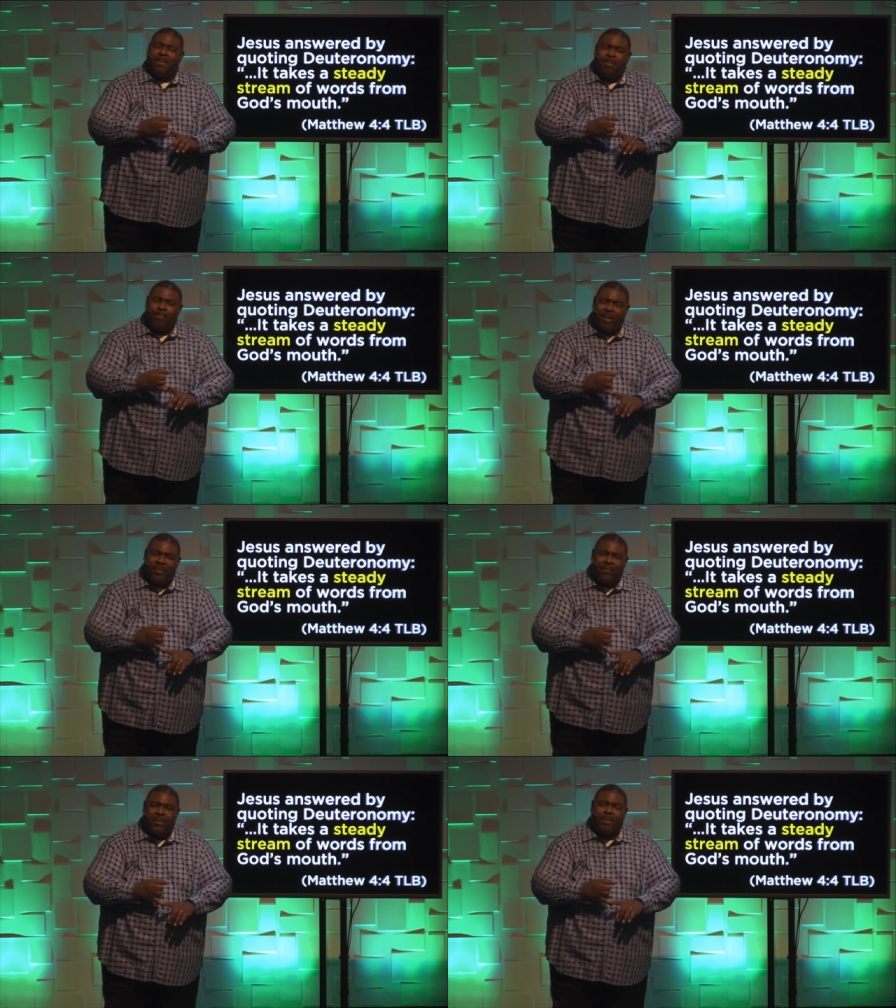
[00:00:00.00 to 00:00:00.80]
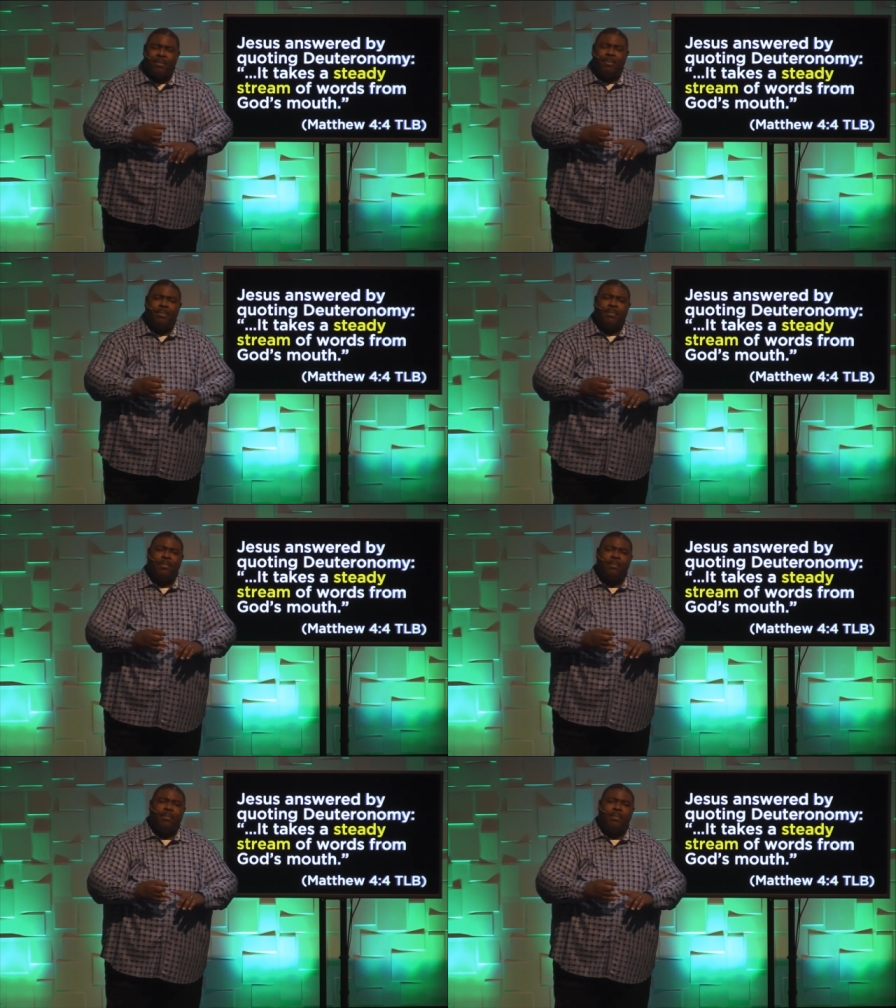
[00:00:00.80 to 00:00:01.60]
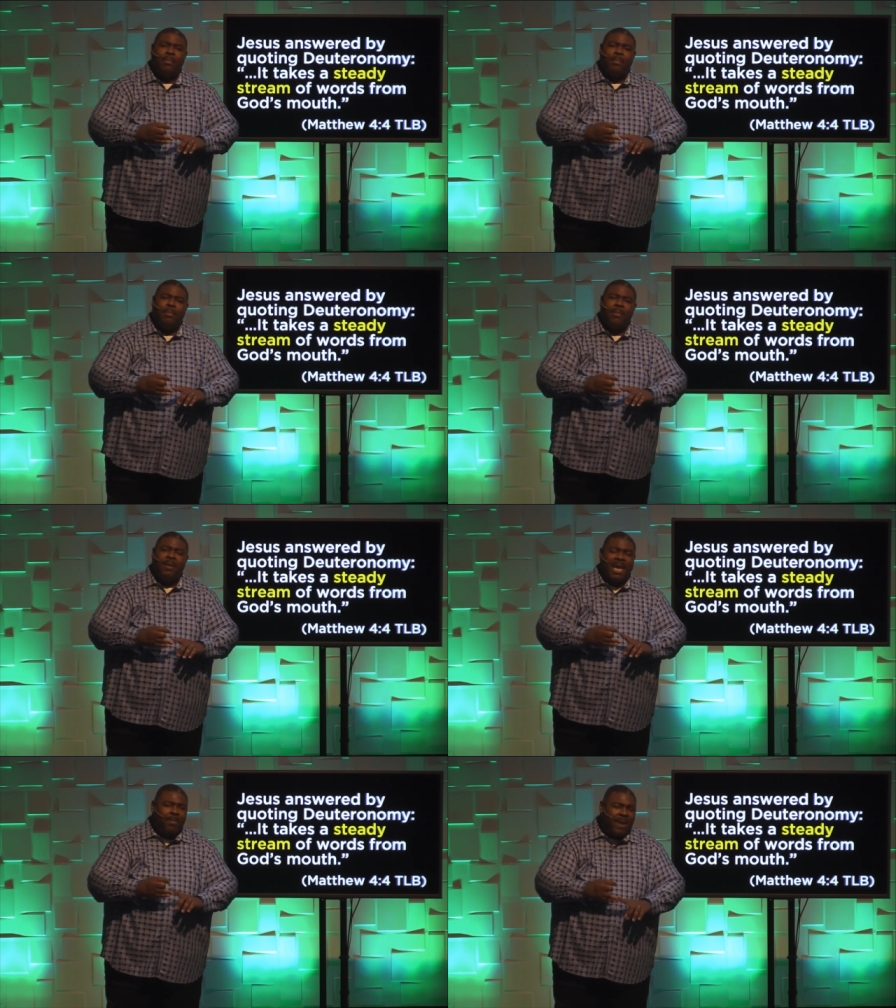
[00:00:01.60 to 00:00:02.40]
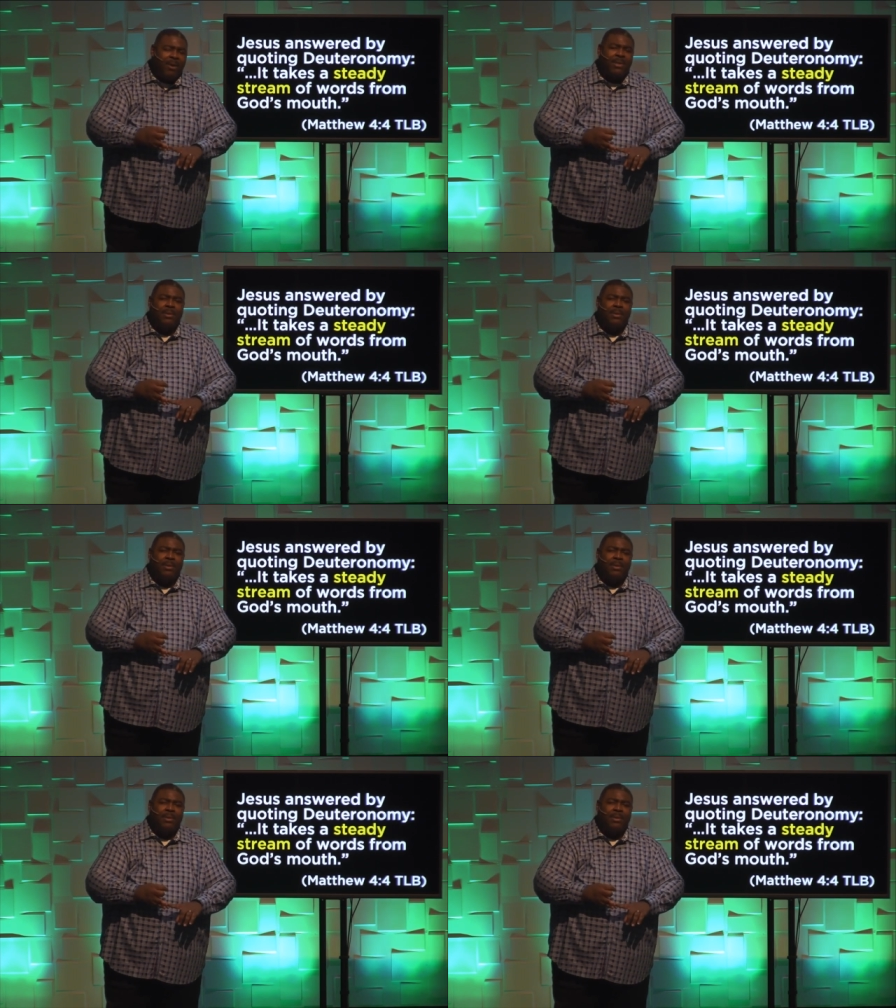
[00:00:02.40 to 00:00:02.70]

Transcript: pray for them, you got to parent